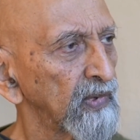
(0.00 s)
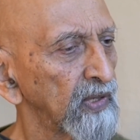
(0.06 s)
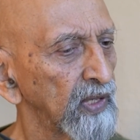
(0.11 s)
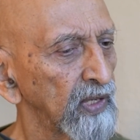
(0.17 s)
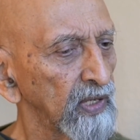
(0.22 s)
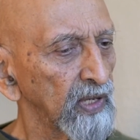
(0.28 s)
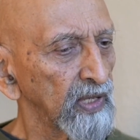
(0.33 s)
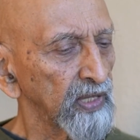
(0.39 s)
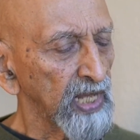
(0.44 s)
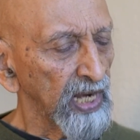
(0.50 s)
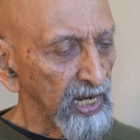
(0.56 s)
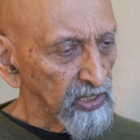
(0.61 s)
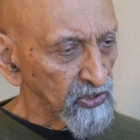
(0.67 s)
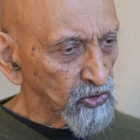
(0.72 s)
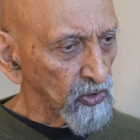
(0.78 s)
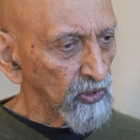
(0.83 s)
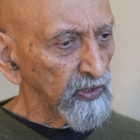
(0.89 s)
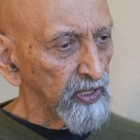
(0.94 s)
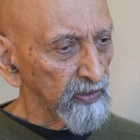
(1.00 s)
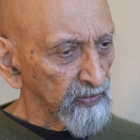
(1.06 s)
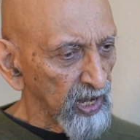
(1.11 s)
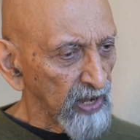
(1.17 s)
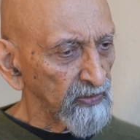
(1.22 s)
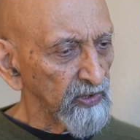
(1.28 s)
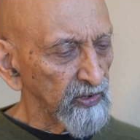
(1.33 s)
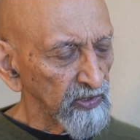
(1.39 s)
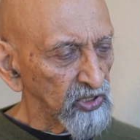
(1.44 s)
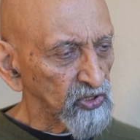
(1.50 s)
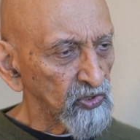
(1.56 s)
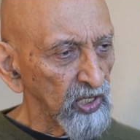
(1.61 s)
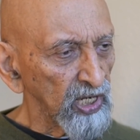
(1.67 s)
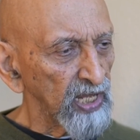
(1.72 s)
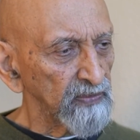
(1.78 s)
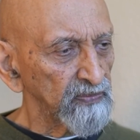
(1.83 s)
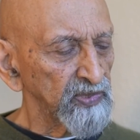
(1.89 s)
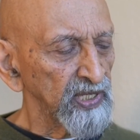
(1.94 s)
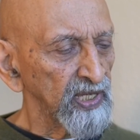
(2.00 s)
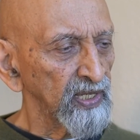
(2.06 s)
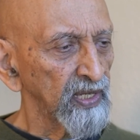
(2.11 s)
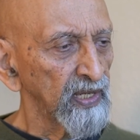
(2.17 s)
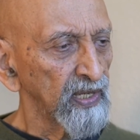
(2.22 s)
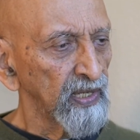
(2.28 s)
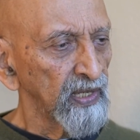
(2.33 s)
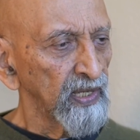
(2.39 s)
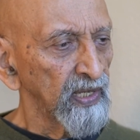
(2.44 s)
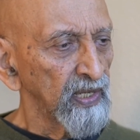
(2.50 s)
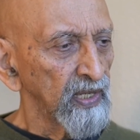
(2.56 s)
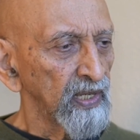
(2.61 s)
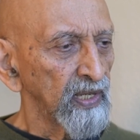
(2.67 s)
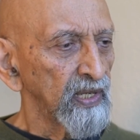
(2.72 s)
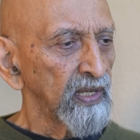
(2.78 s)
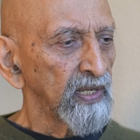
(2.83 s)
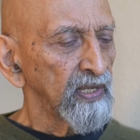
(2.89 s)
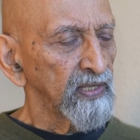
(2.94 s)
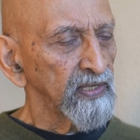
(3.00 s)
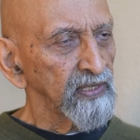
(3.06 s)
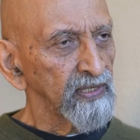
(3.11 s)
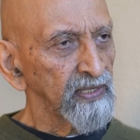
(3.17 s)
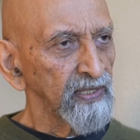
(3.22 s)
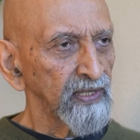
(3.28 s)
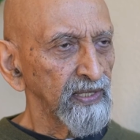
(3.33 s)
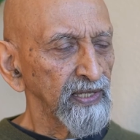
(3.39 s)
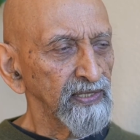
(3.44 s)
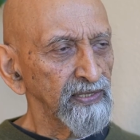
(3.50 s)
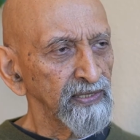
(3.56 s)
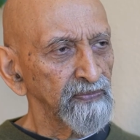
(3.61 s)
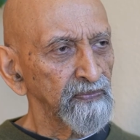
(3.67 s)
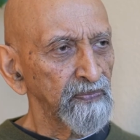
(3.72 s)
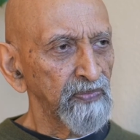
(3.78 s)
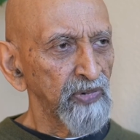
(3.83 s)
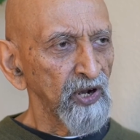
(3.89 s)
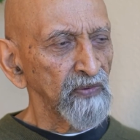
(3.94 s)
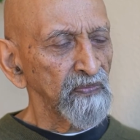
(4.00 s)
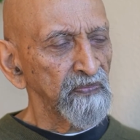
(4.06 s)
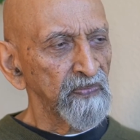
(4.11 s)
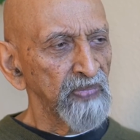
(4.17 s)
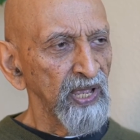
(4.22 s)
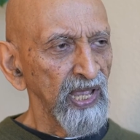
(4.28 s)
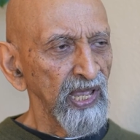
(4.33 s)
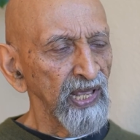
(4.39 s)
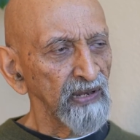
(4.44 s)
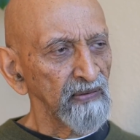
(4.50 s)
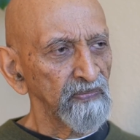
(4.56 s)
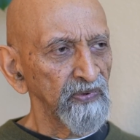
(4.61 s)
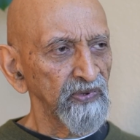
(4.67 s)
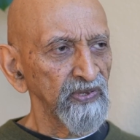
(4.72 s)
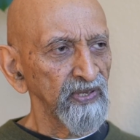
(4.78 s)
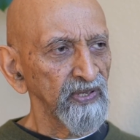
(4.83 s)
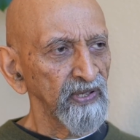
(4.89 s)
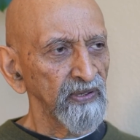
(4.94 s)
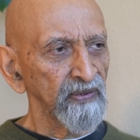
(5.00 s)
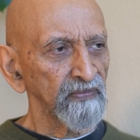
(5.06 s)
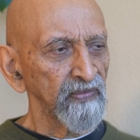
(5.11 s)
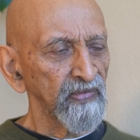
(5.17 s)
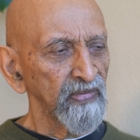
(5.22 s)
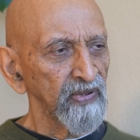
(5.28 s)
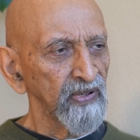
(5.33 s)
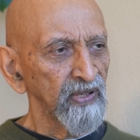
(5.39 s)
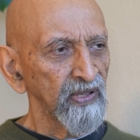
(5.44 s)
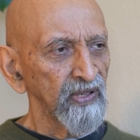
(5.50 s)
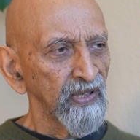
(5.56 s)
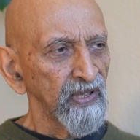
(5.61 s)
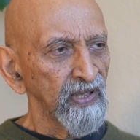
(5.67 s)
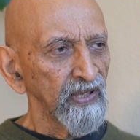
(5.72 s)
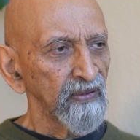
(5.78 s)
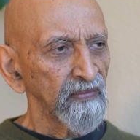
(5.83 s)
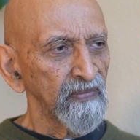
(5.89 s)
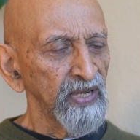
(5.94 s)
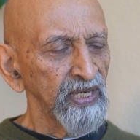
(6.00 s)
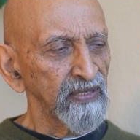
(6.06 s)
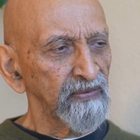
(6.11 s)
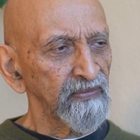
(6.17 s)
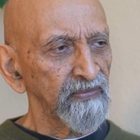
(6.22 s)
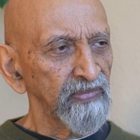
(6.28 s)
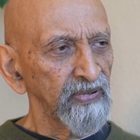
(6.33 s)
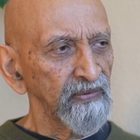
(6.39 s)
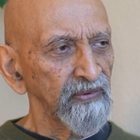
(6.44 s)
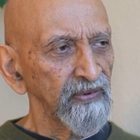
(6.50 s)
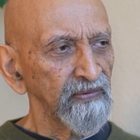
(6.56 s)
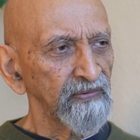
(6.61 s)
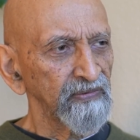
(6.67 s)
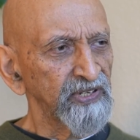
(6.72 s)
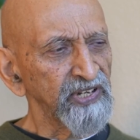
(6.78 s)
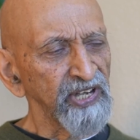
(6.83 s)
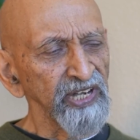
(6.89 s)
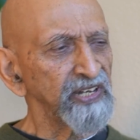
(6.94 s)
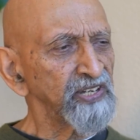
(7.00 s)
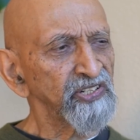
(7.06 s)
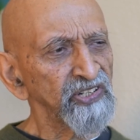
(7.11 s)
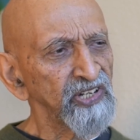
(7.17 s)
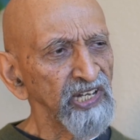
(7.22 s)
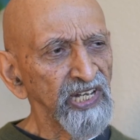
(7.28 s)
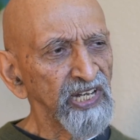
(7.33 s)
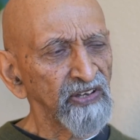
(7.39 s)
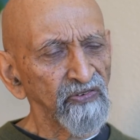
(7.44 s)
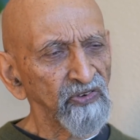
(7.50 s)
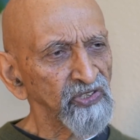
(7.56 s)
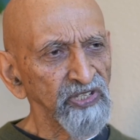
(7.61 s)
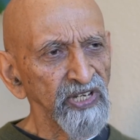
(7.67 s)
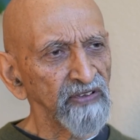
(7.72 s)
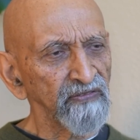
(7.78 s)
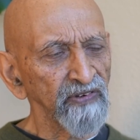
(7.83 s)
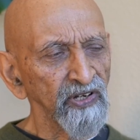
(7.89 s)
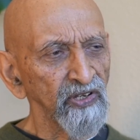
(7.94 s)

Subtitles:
Then I showed him how he was collapsing. He said, yes, prop helps. But traditionally it was never